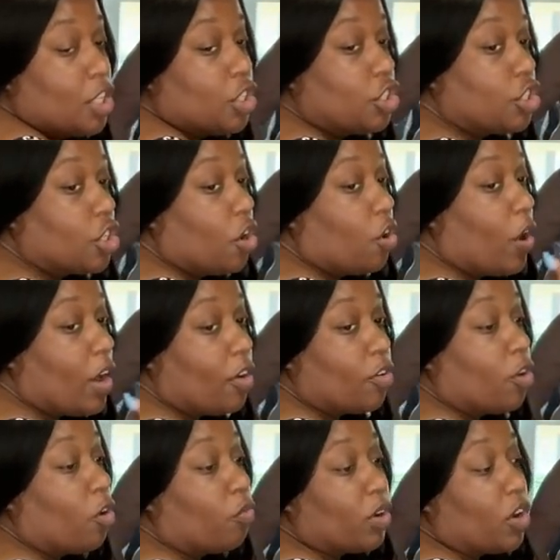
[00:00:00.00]
So I don't
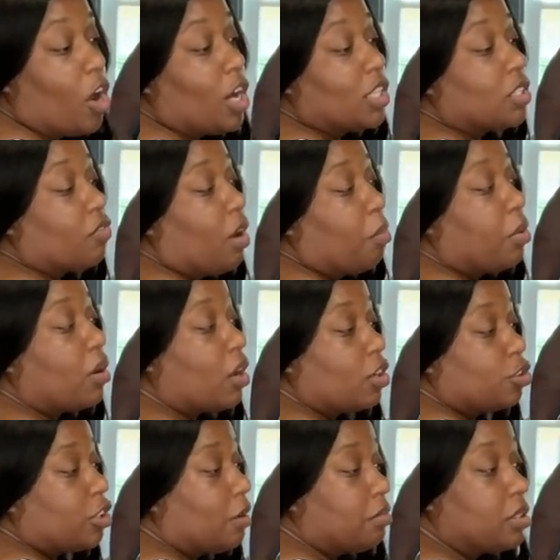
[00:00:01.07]
know, regardless if I put on a
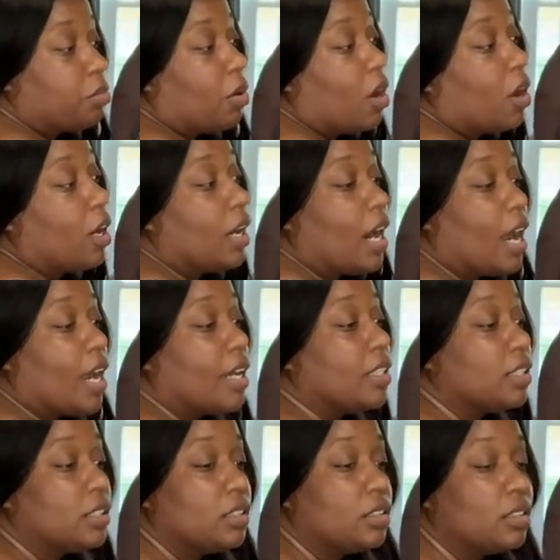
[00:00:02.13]
strapless bra or not,
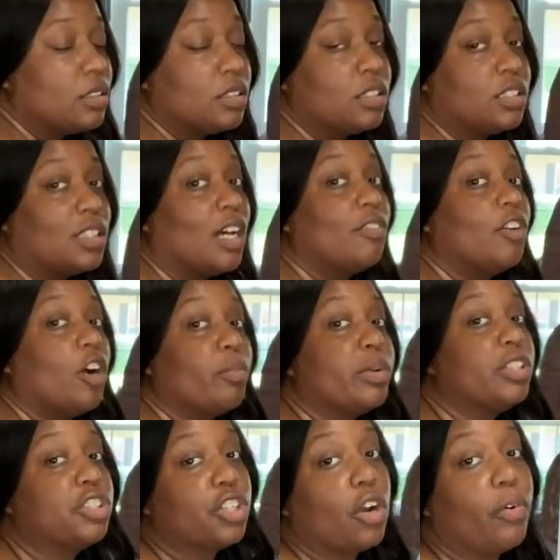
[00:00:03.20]
stuff gonna be
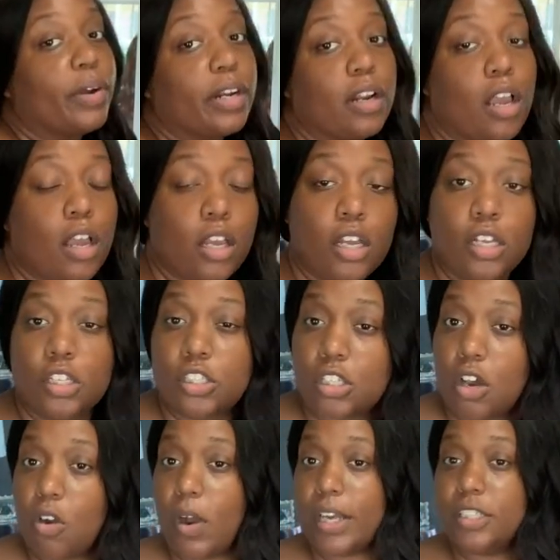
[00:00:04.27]
showing.
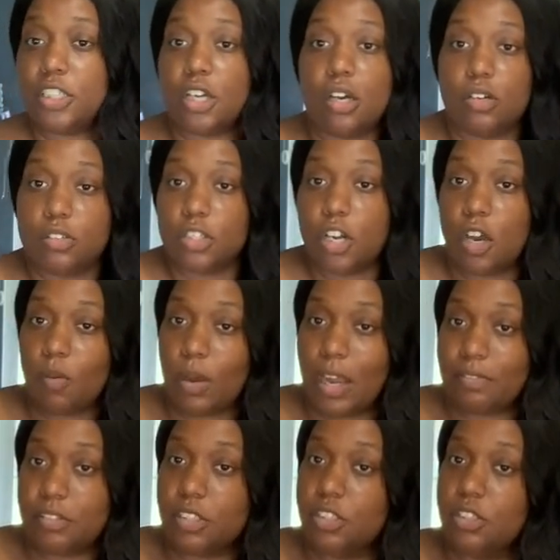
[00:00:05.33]
So I don't know, we'll
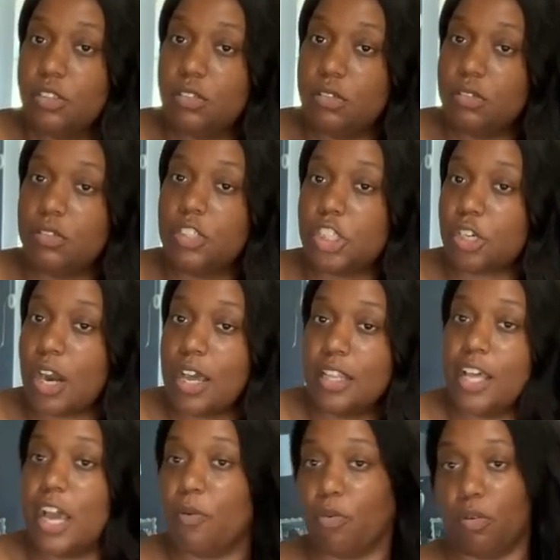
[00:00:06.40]
have to try
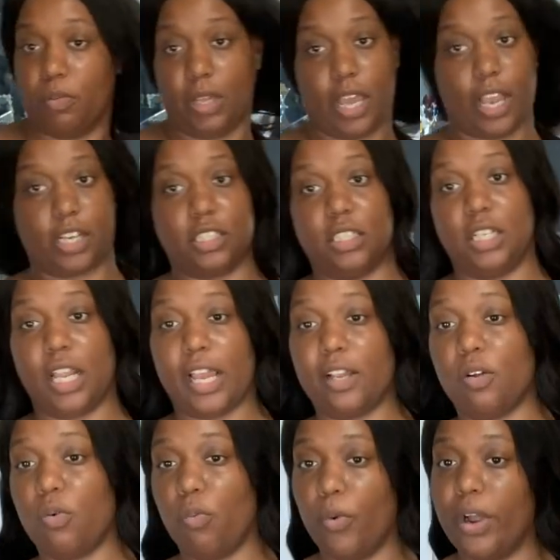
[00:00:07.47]
that when we actually like
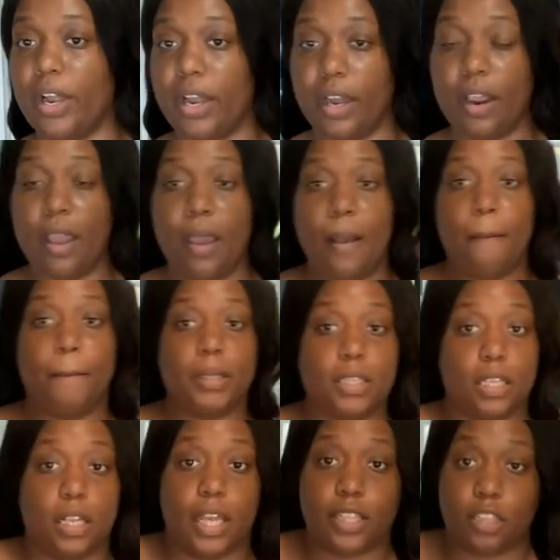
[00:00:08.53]
wear it. But
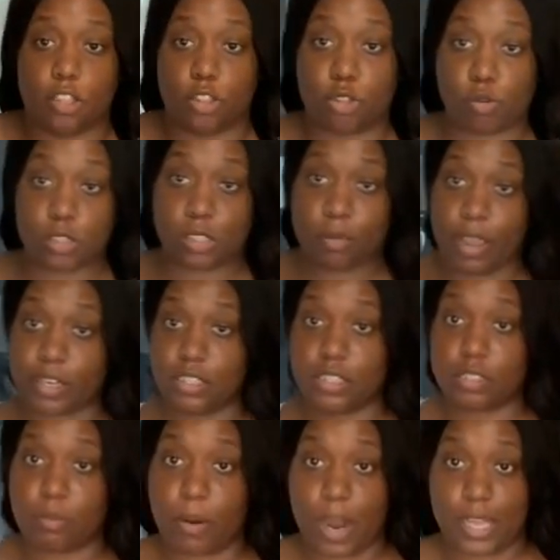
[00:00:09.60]
the length of the shorts, I'm actually
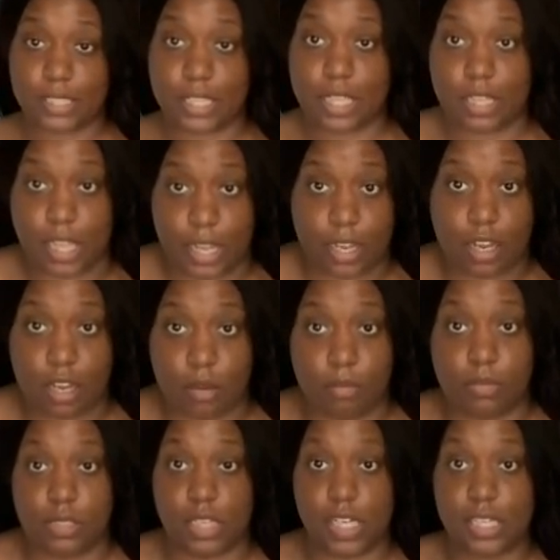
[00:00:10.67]
surprised that like
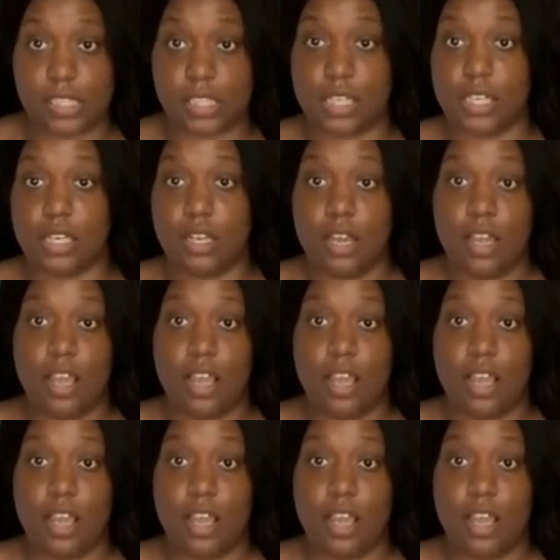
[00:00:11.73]
come decent.